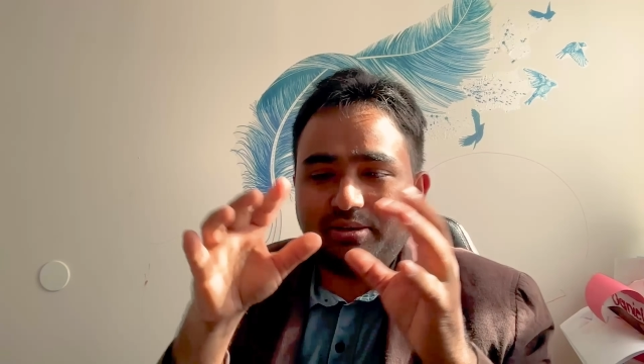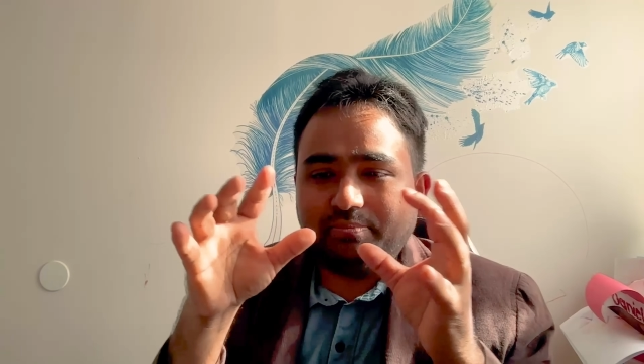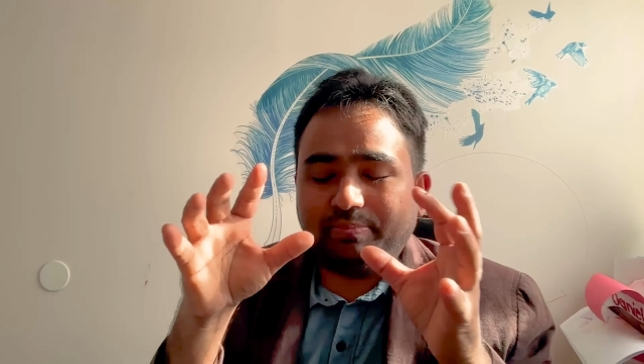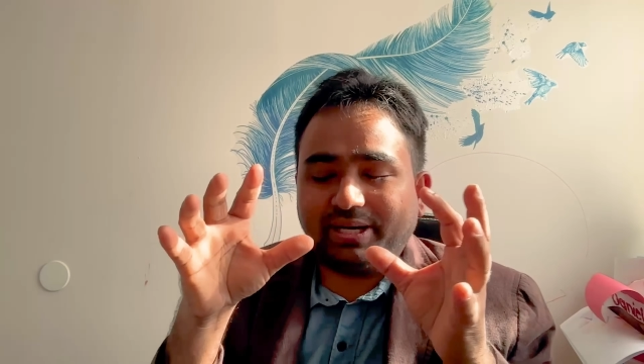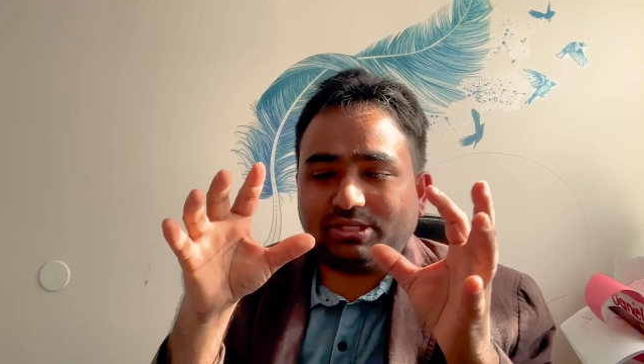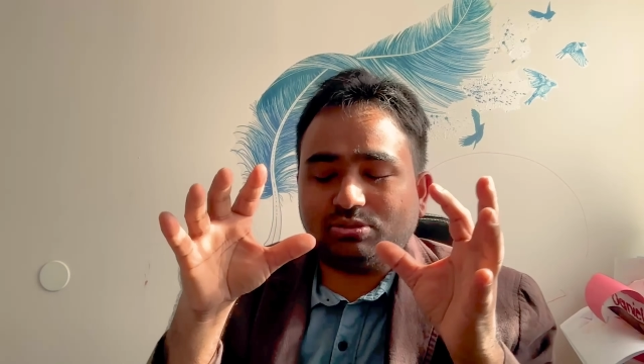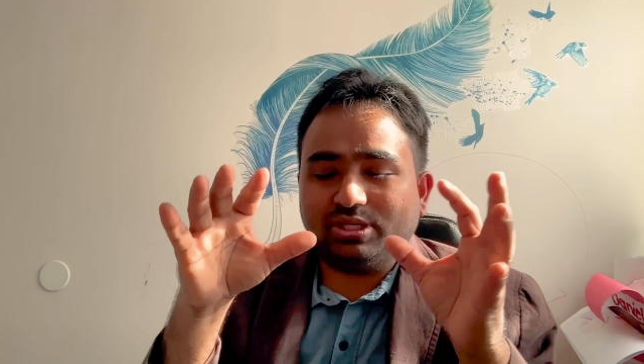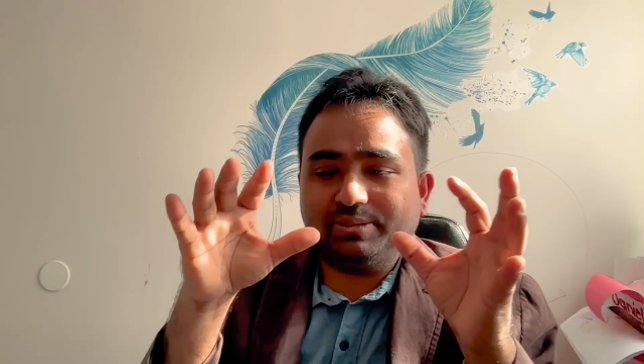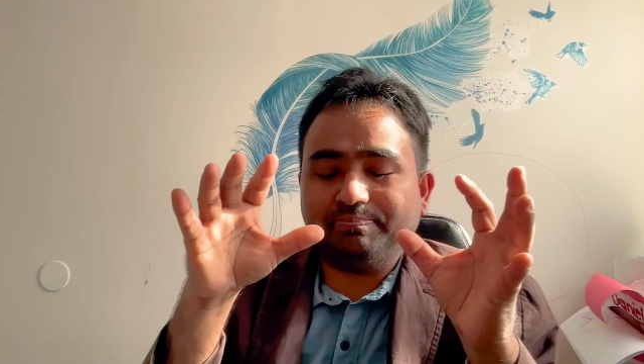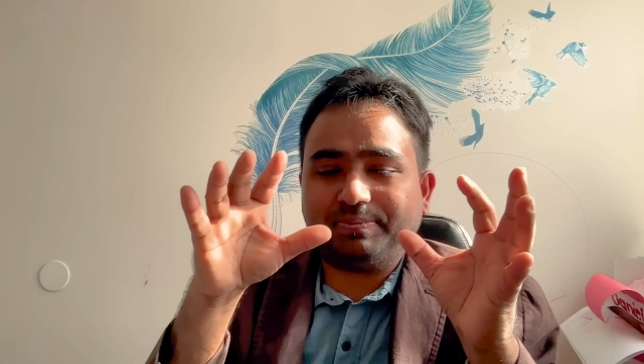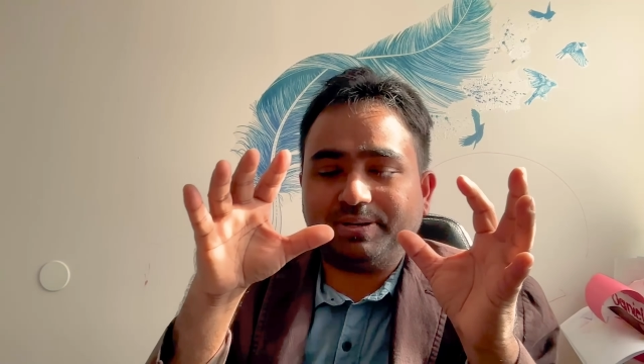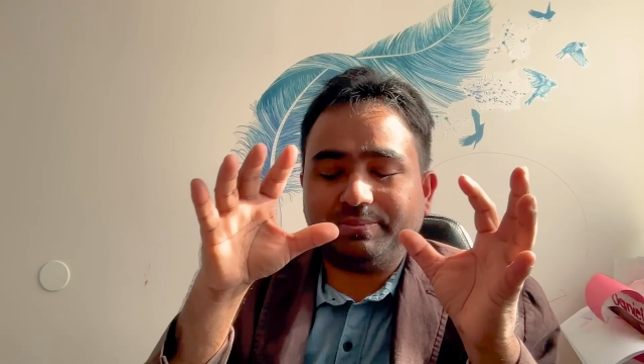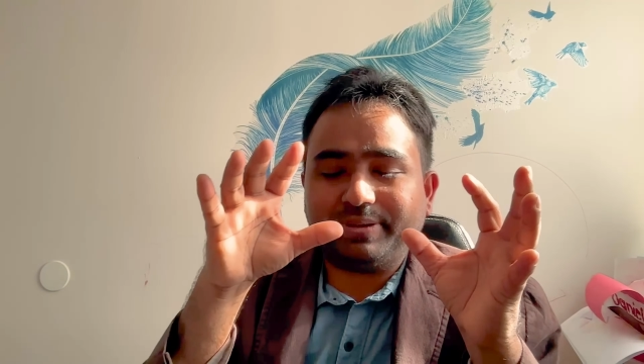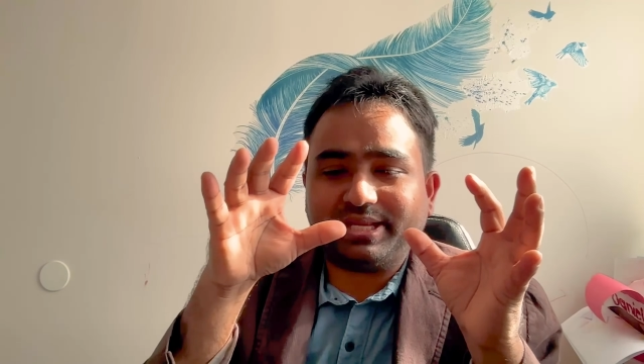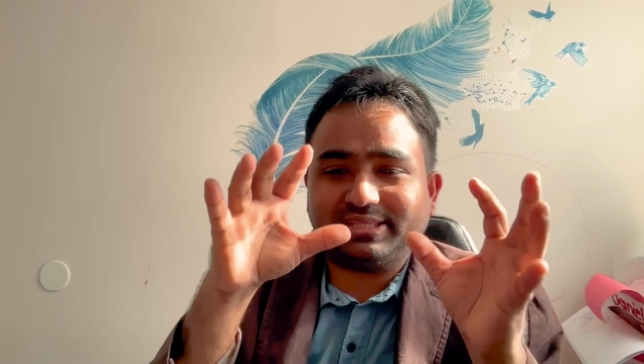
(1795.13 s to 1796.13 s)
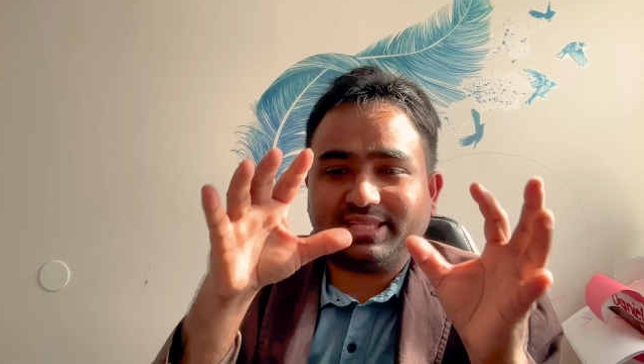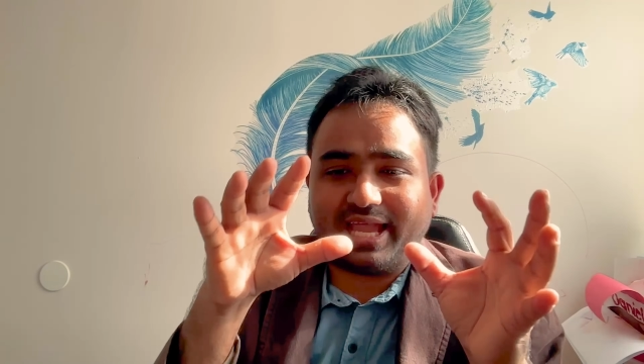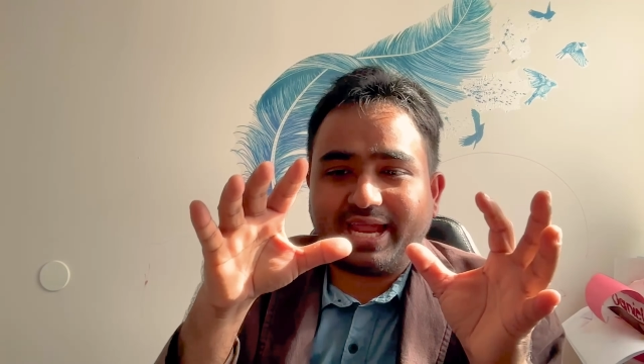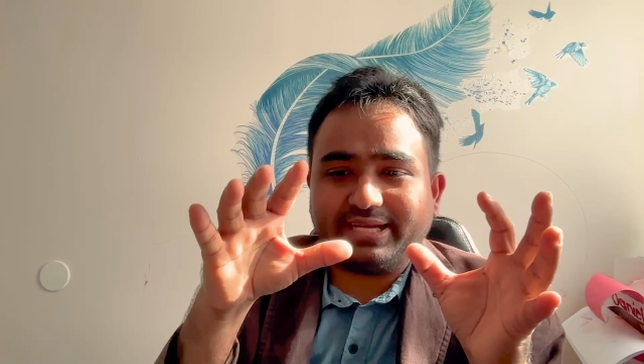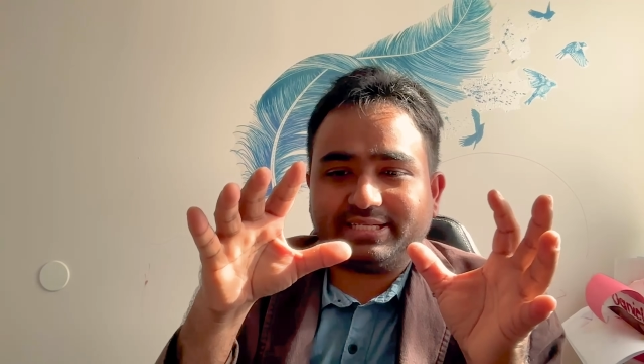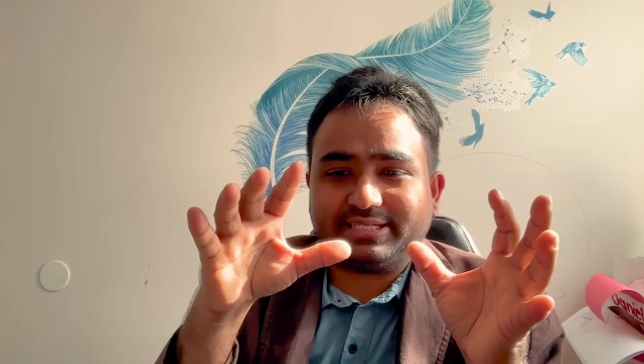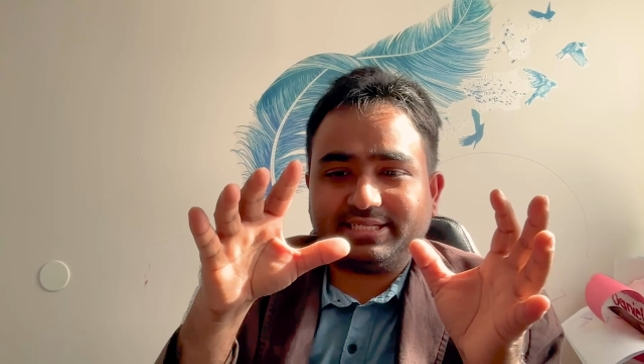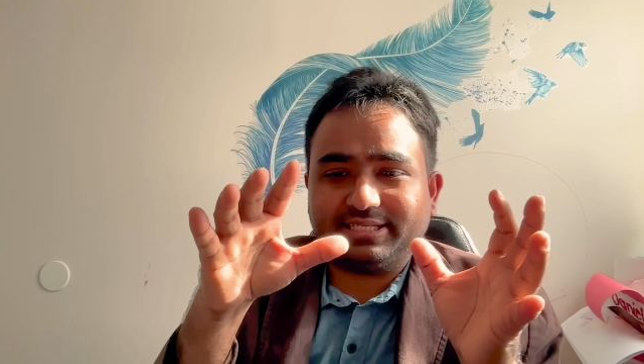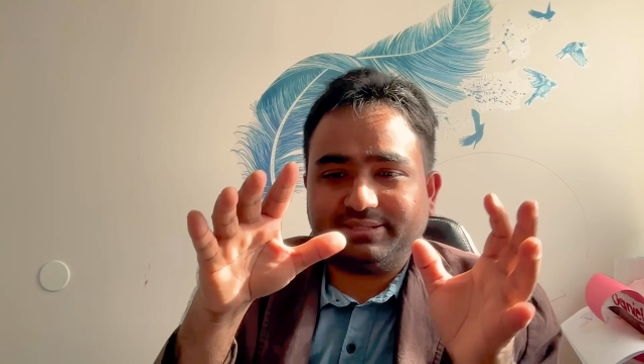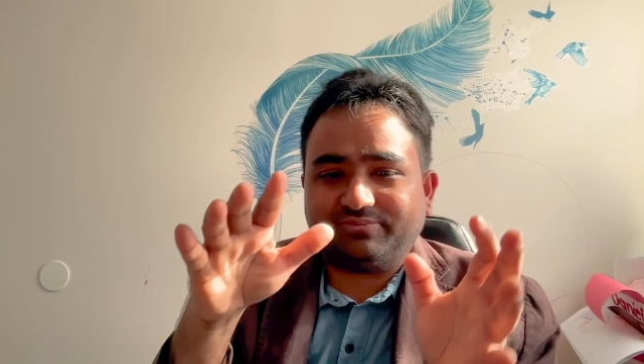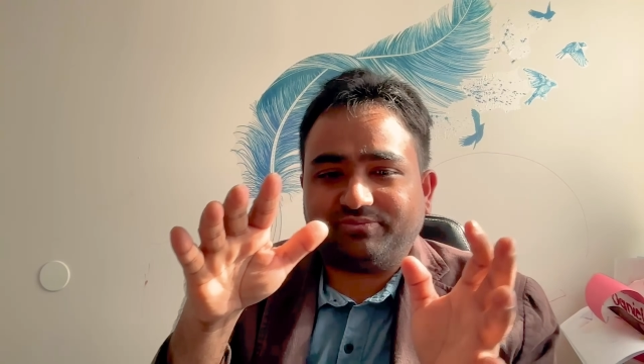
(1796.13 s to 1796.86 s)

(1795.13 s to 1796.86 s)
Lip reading: But to implement that